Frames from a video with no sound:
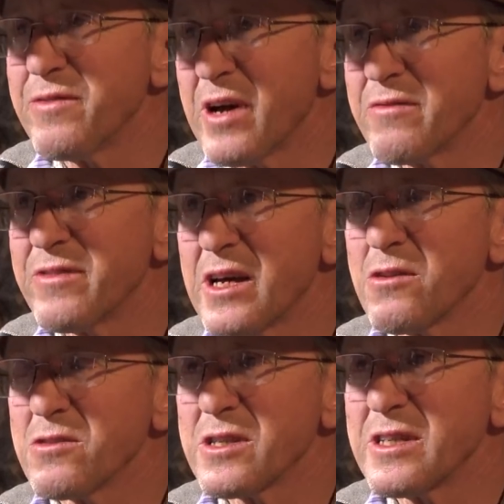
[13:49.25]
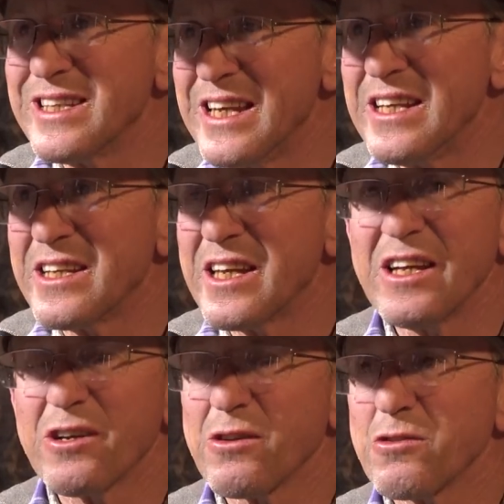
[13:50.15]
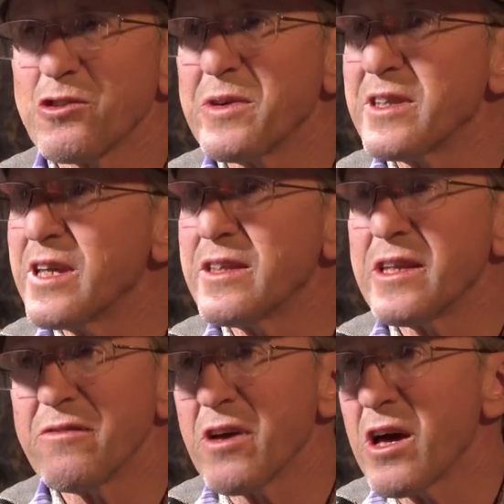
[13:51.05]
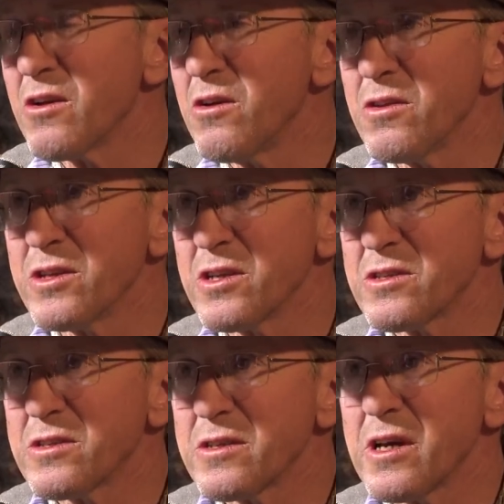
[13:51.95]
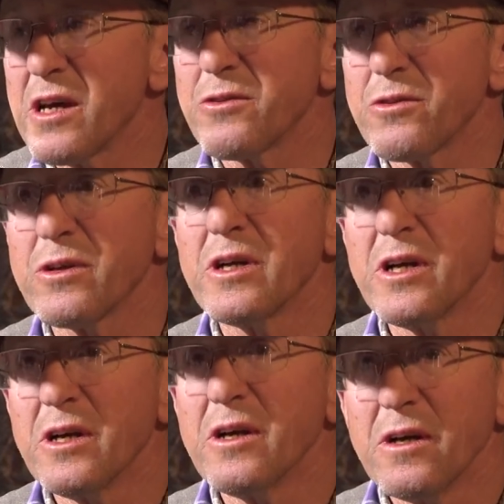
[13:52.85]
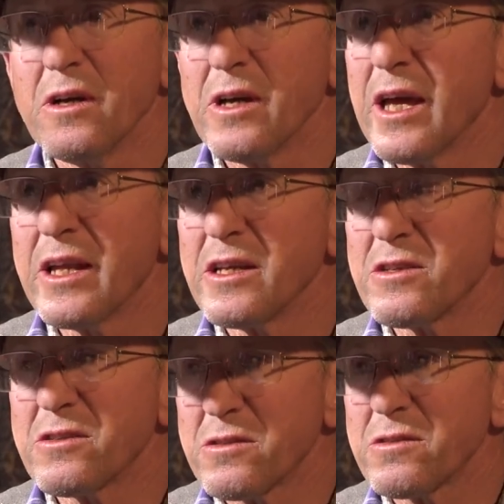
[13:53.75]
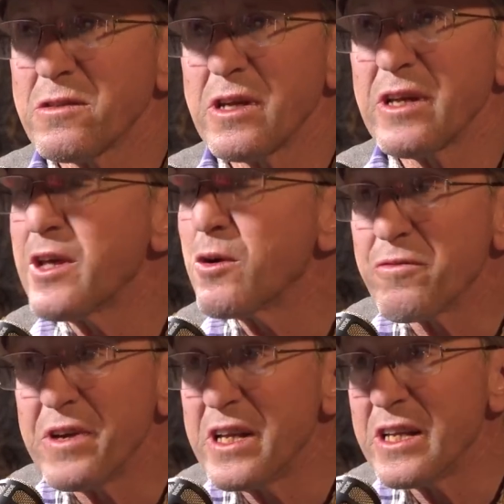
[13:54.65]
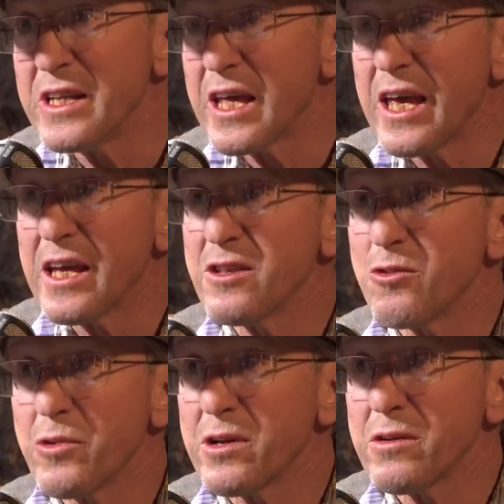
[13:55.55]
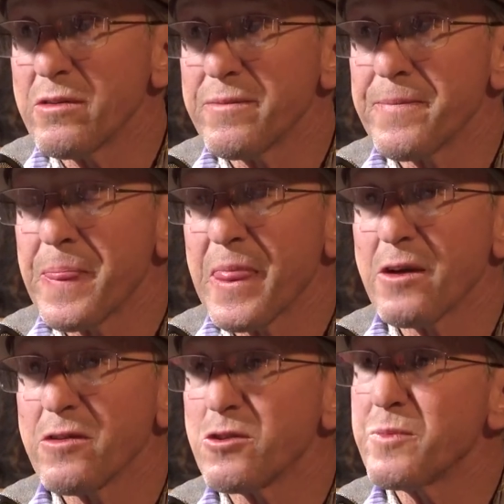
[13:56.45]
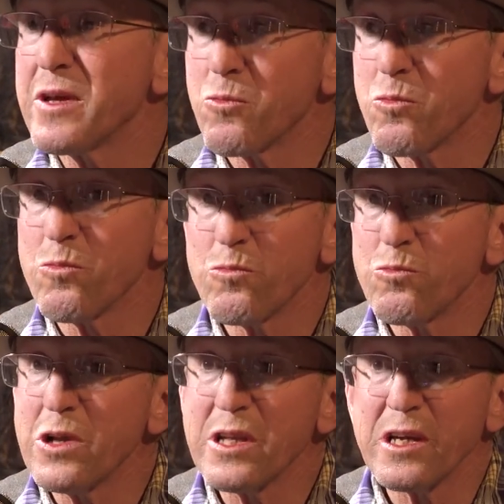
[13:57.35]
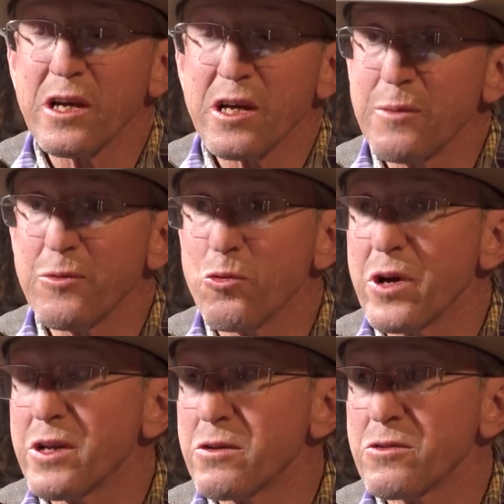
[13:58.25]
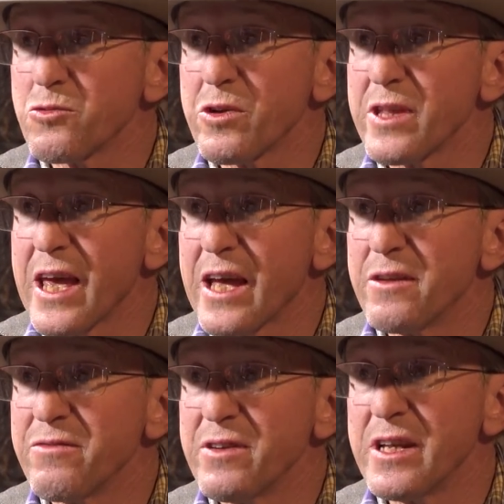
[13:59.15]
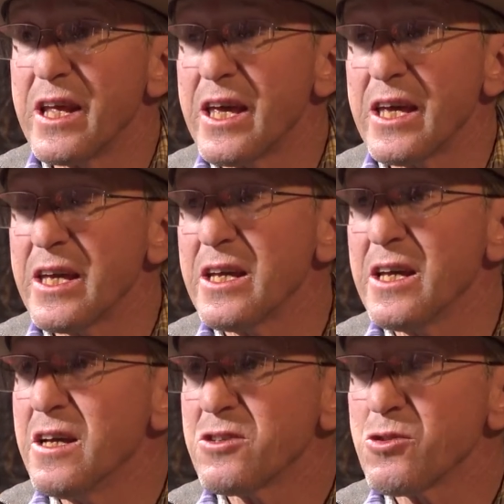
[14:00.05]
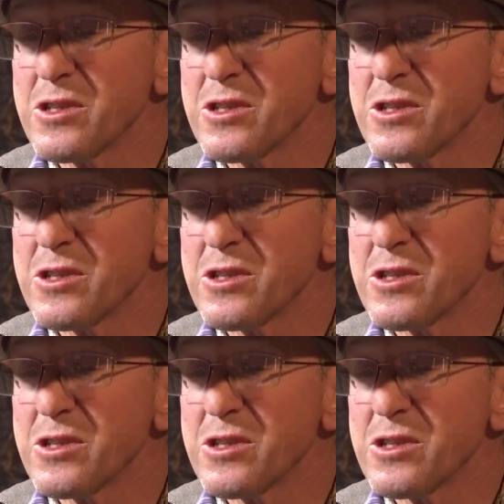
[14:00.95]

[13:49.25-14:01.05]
5,000 deeded acres, but then they've got all this other, and they don't feed any hay in the winter. There's been really a couple winters where they had to feed hay. So